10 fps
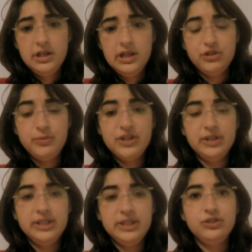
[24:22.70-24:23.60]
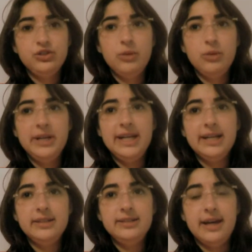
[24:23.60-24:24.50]
Especially since so many
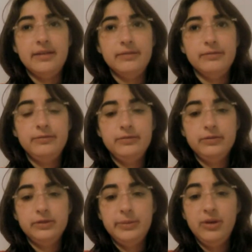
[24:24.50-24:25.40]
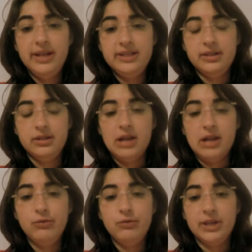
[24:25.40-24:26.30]
kids have periods in their
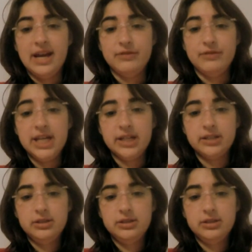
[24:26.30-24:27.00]
life where they have tics.